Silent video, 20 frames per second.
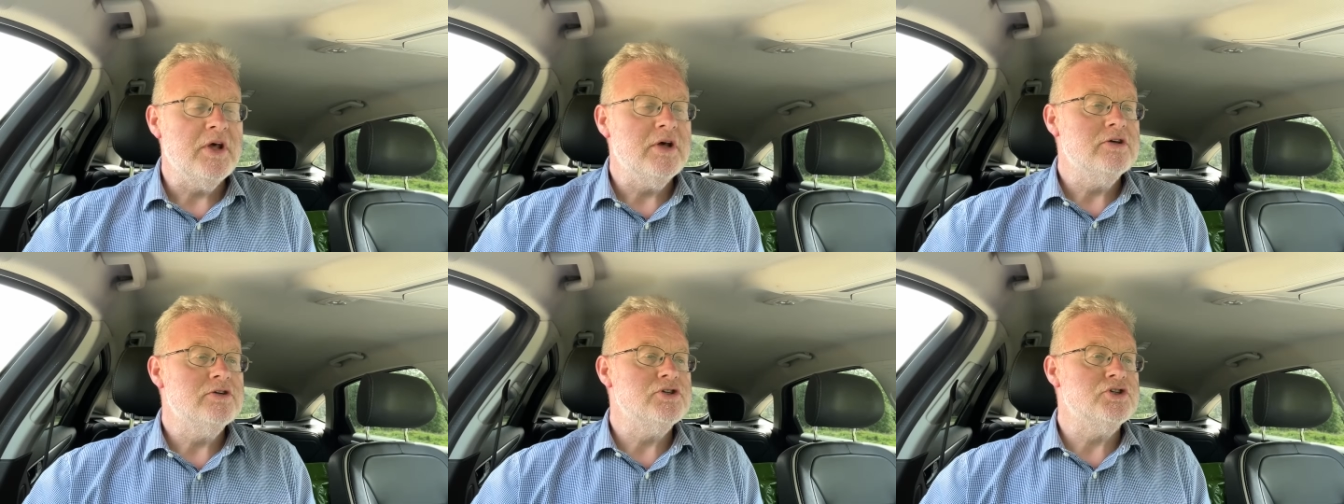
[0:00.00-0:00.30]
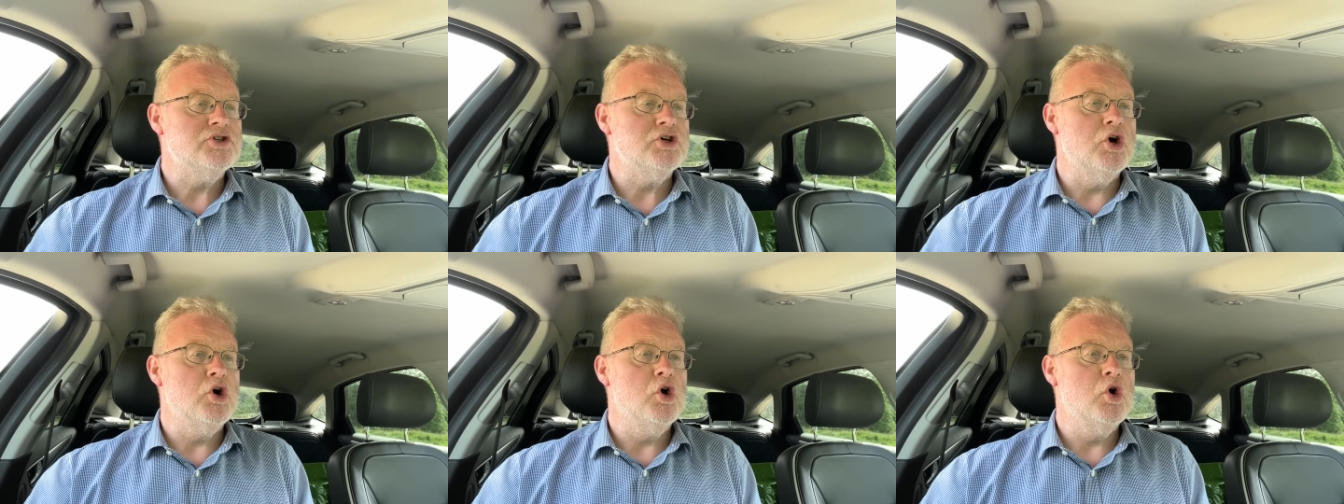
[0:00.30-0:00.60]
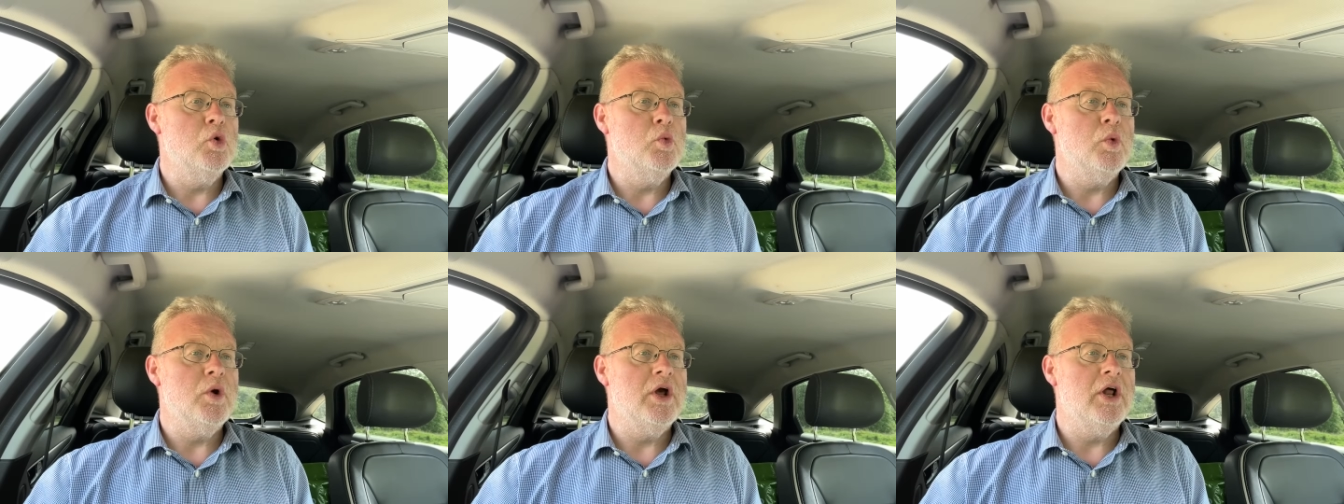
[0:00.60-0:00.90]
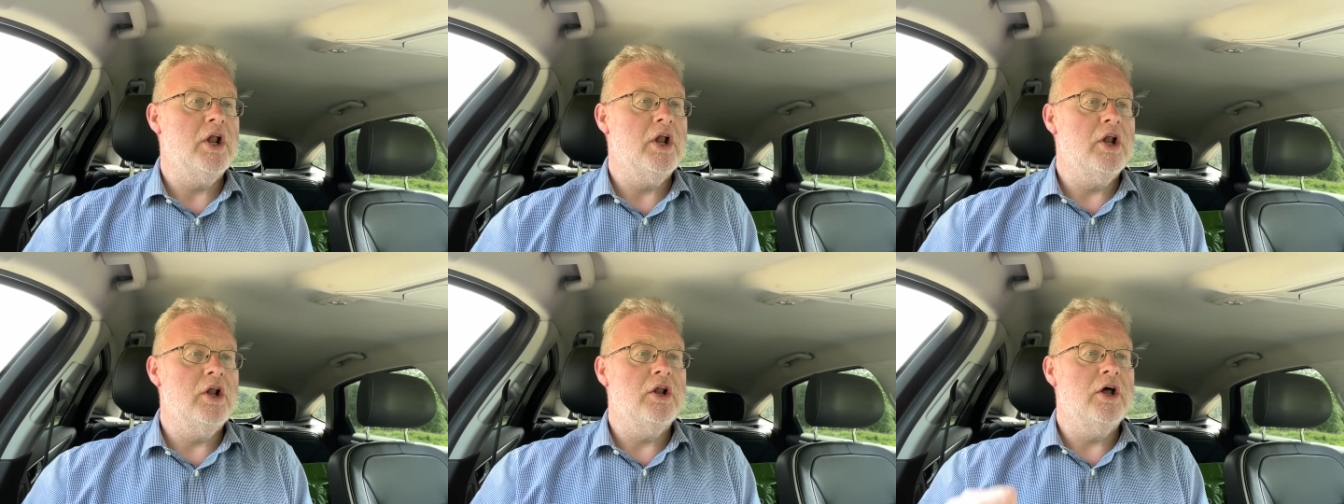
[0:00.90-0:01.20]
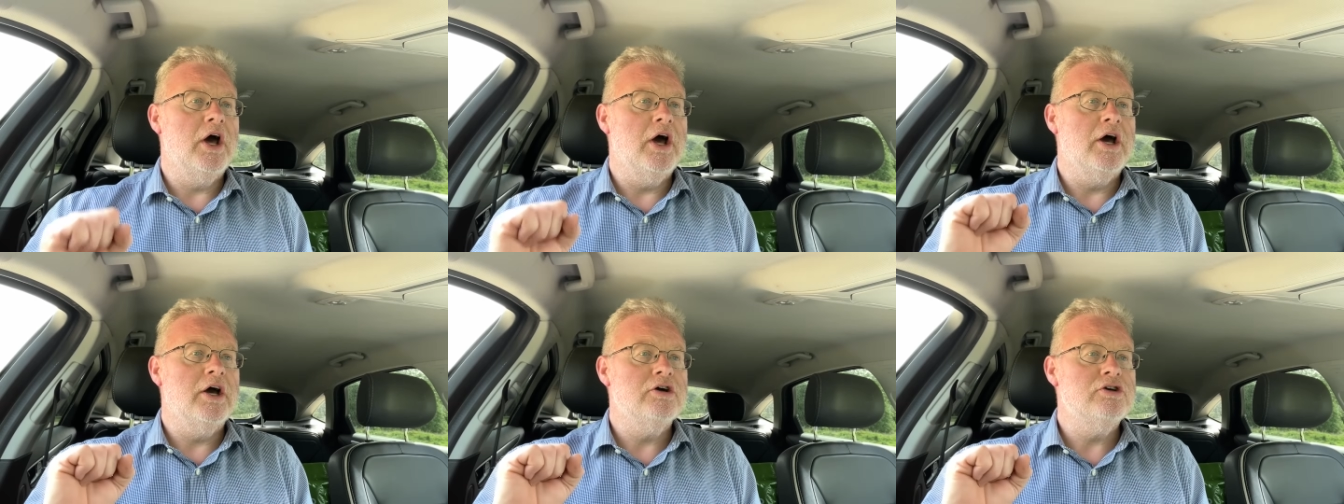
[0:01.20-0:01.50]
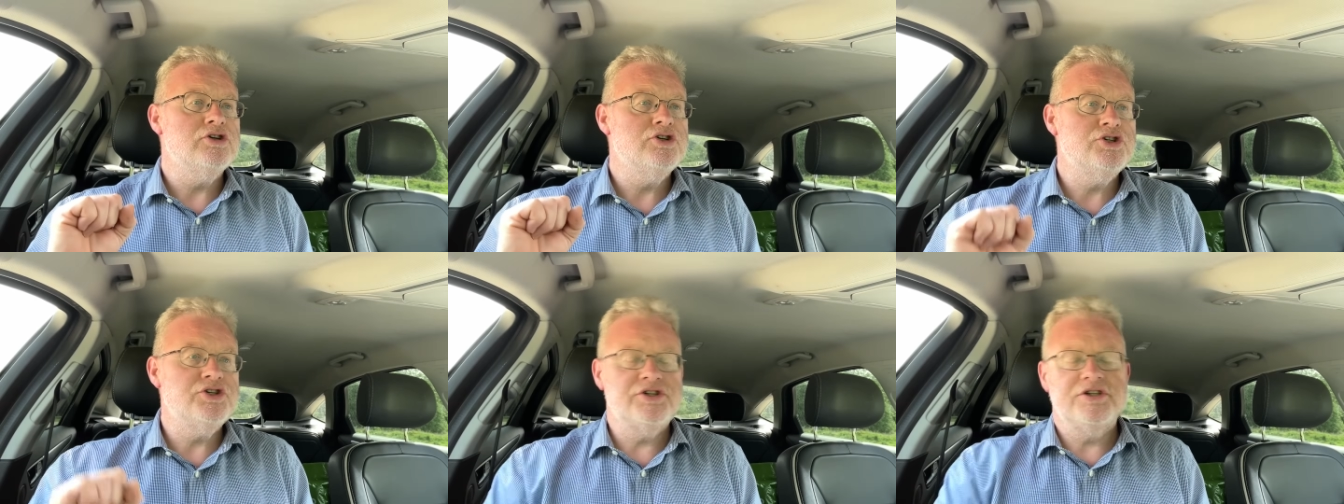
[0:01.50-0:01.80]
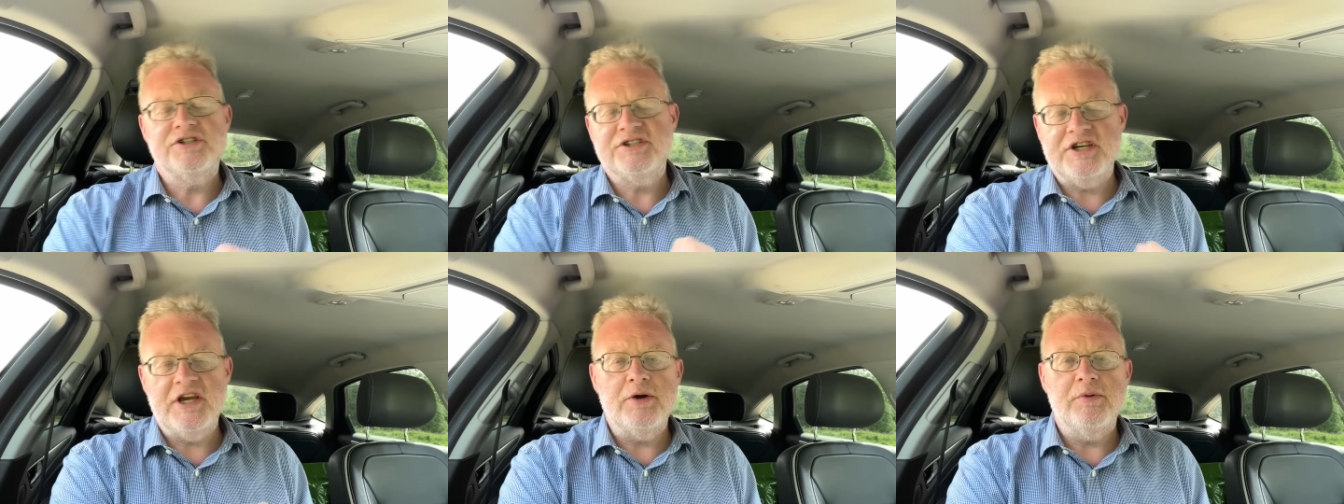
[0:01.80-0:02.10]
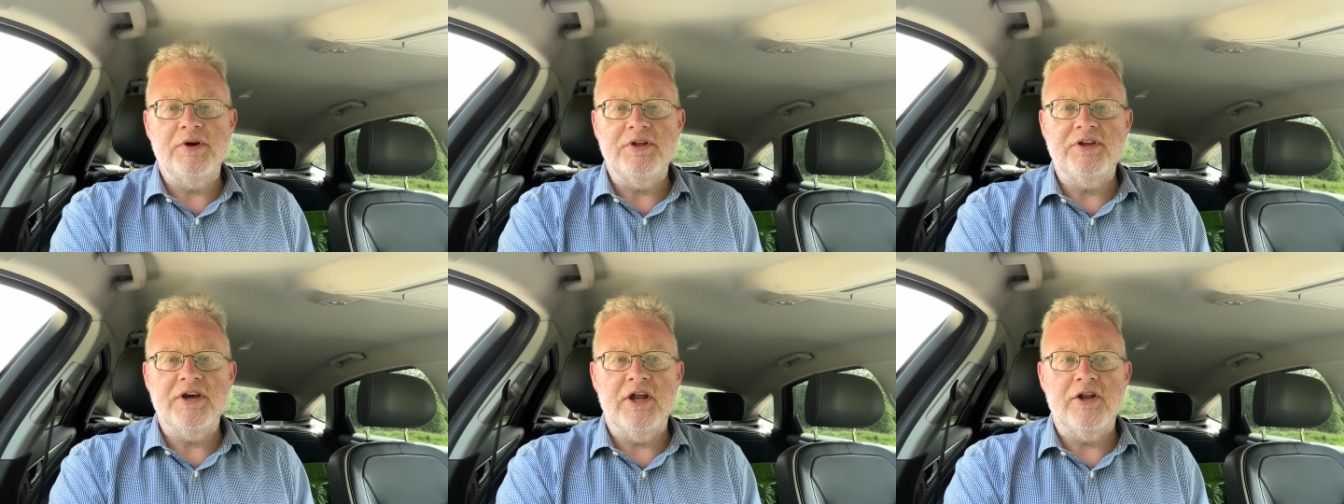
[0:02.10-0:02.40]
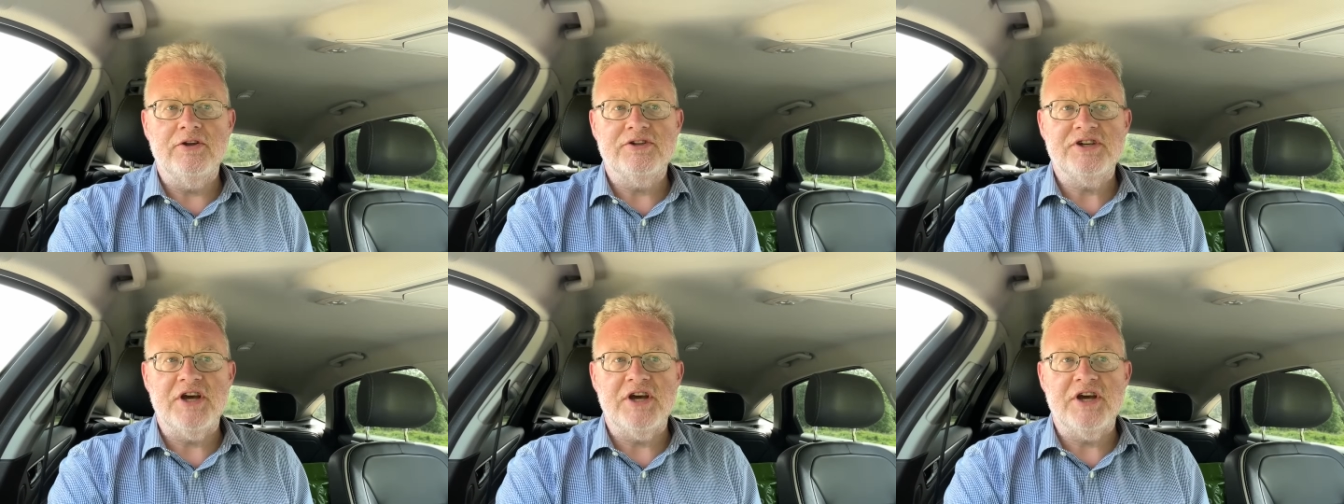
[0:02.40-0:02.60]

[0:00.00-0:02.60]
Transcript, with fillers: So we'll uh, see how it did,